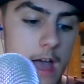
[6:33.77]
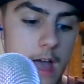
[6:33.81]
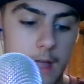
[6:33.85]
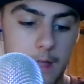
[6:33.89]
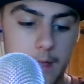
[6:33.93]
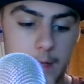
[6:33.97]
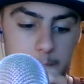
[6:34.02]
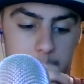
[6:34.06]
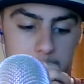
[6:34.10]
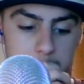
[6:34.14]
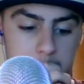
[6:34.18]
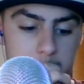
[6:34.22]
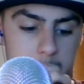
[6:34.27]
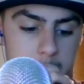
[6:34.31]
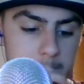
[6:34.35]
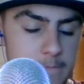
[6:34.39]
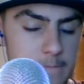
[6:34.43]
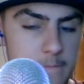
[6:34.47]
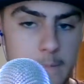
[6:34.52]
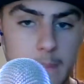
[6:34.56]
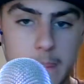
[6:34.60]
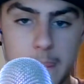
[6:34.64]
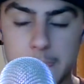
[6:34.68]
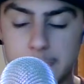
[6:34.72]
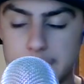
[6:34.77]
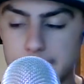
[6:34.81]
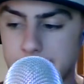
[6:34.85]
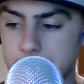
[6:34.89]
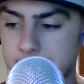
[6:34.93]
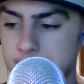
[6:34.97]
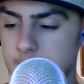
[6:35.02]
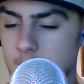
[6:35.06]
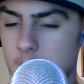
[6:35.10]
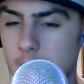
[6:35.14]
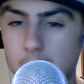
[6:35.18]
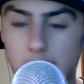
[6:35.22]
I
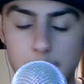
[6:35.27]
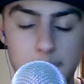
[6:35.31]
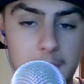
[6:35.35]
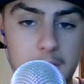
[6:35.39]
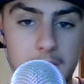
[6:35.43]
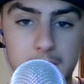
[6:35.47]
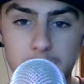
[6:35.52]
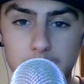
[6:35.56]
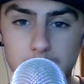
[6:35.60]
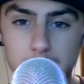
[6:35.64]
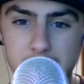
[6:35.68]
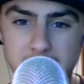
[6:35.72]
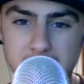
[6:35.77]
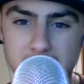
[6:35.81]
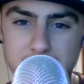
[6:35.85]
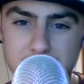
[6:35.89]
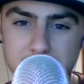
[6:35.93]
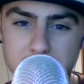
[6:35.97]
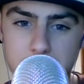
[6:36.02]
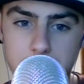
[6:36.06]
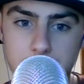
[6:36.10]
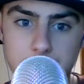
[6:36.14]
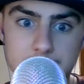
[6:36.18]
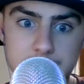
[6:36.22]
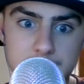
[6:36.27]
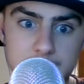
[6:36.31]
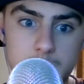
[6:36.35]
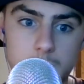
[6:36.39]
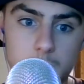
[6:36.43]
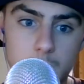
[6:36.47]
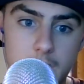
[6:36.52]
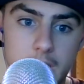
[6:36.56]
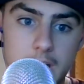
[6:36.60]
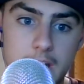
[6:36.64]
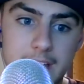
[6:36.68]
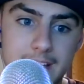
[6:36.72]
mean, I don't really have any reasons
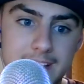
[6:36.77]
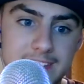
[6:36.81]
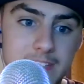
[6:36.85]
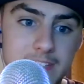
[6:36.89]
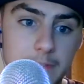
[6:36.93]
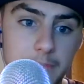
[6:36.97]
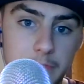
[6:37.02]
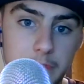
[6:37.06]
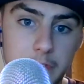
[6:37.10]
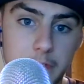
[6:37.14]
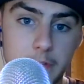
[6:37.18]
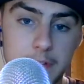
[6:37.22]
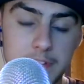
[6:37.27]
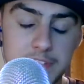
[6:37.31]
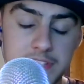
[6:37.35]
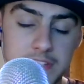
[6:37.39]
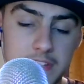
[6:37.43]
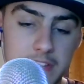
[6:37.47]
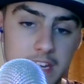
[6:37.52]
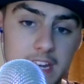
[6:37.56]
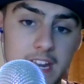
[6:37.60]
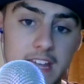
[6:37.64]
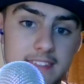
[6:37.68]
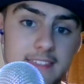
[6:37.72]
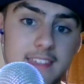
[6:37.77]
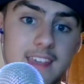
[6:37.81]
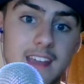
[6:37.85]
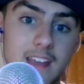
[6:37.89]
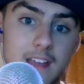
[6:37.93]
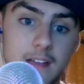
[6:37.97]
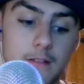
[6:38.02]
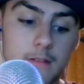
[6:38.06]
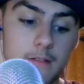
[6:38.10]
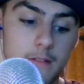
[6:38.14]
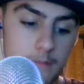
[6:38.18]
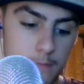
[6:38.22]
why, except for the reason that I think
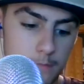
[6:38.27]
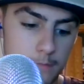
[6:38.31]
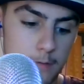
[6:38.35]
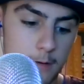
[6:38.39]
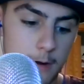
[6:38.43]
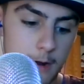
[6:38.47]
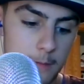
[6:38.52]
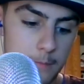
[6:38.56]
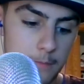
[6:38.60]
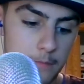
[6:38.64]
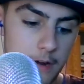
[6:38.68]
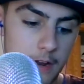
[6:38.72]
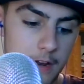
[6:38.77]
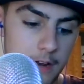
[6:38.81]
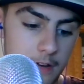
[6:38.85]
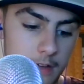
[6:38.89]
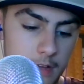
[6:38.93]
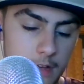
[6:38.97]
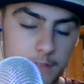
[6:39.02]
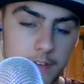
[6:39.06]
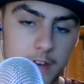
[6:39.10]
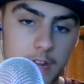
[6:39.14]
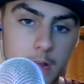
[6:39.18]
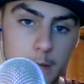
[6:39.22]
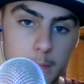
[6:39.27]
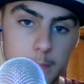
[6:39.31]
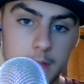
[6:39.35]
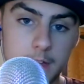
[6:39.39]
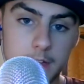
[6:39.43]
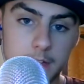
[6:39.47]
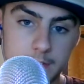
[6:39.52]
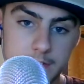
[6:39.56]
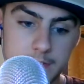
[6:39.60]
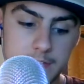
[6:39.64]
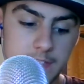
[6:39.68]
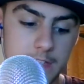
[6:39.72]
Brighton Hove and Albion
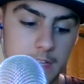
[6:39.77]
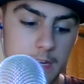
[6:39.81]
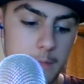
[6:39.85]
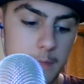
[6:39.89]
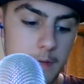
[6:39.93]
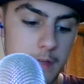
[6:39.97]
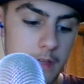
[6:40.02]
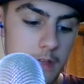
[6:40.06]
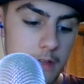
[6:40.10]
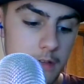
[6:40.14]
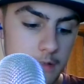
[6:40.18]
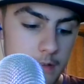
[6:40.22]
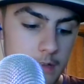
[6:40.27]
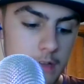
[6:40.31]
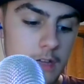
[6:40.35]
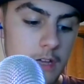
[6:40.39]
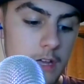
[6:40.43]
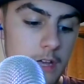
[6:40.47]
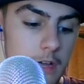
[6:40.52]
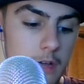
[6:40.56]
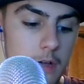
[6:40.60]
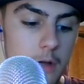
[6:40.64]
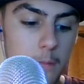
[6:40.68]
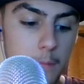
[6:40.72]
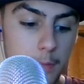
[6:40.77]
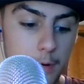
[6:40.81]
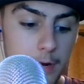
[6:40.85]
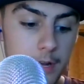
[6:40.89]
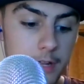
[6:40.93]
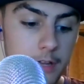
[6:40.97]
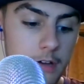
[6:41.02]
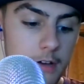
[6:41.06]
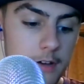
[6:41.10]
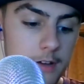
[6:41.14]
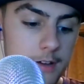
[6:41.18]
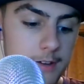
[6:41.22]
is gonna be pretty
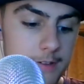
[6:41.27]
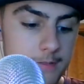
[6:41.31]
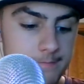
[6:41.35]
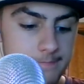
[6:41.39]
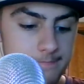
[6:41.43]
good.